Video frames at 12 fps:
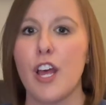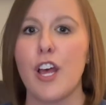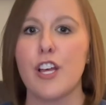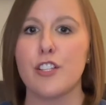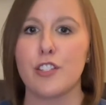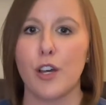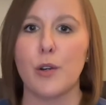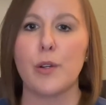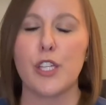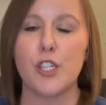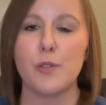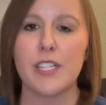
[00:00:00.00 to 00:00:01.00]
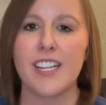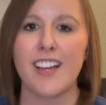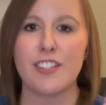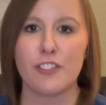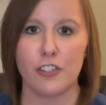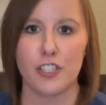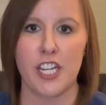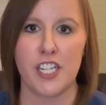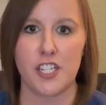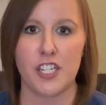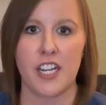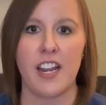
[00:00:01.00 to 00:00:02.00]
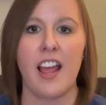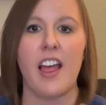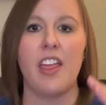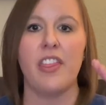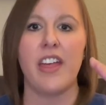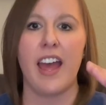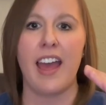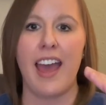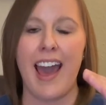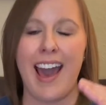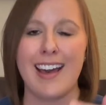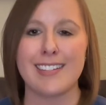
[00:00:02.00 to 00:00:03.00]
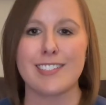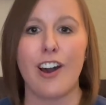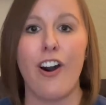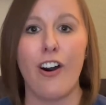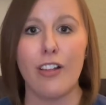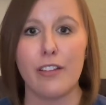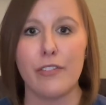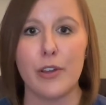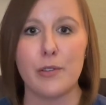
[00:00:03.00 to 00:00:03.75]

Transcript: So using a search engine that has all of those